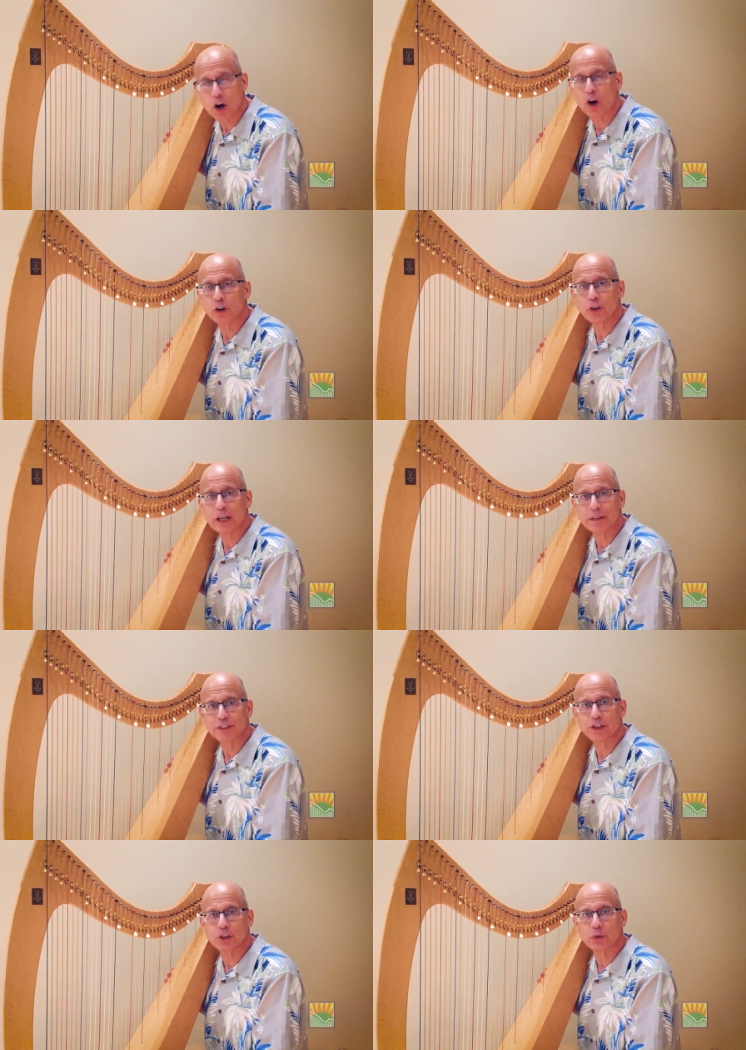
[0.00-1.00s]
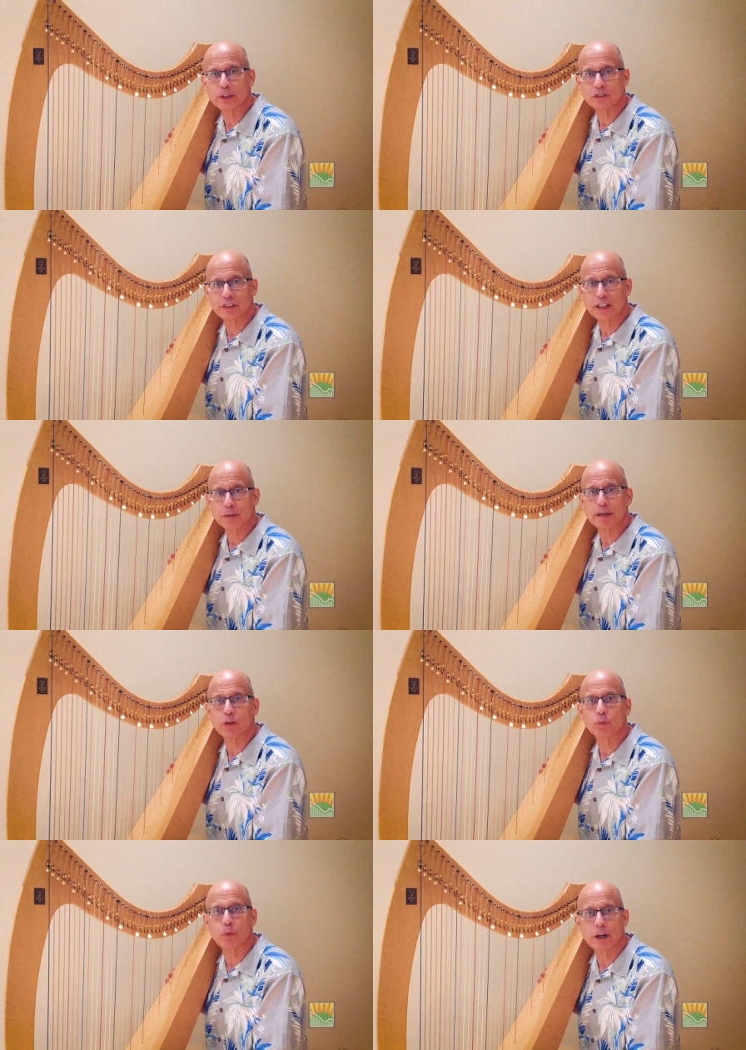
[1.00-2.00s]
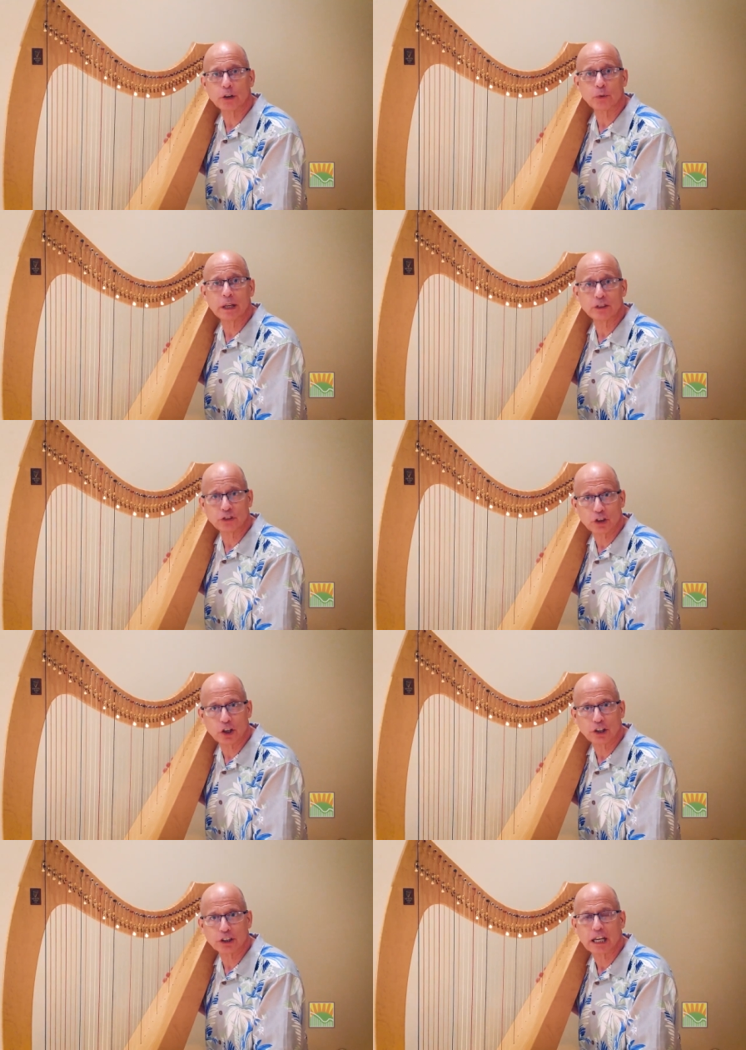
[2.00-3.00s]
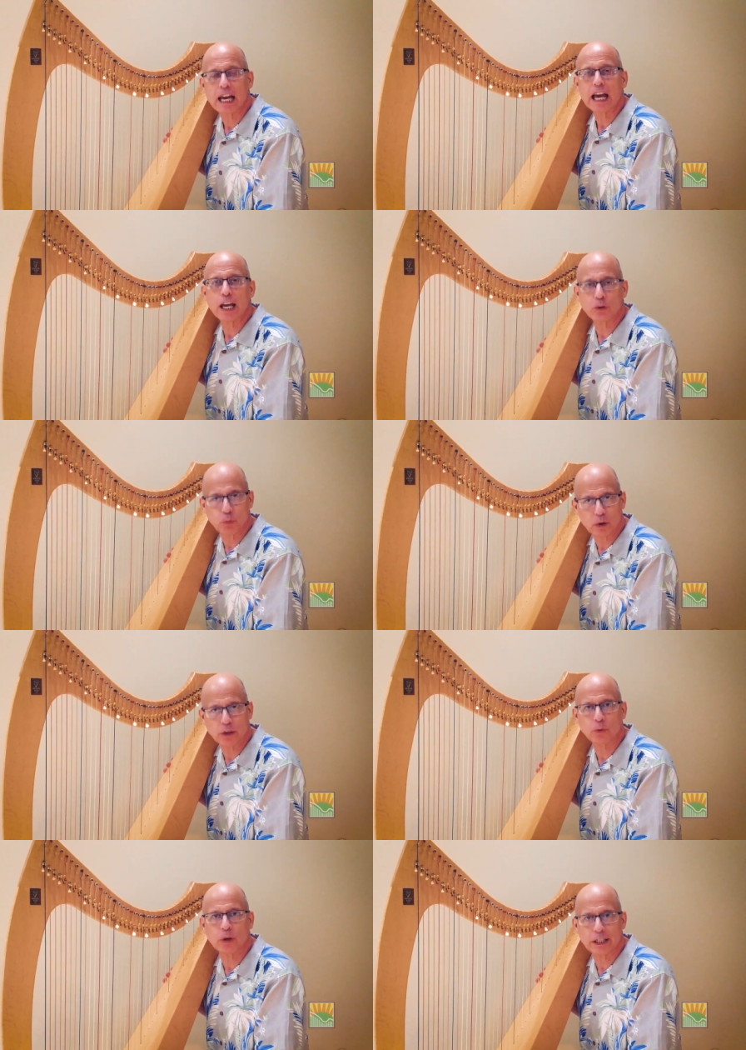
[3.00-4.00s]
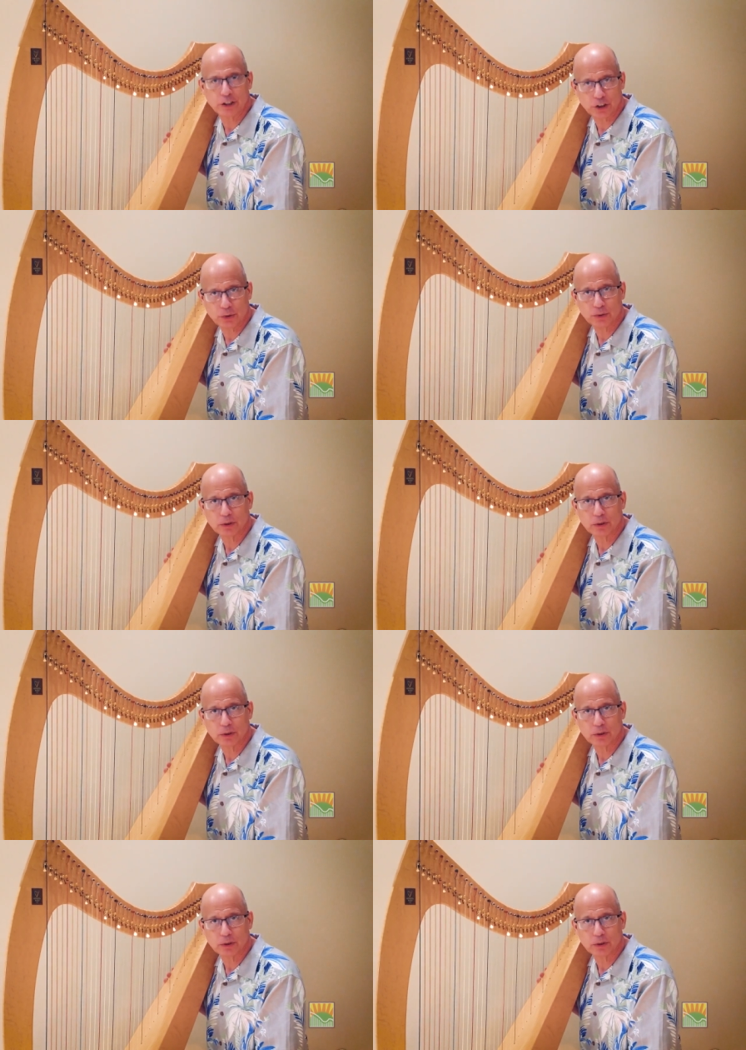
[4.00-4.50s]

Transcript: All you have to do is think about where do I start and what do I do?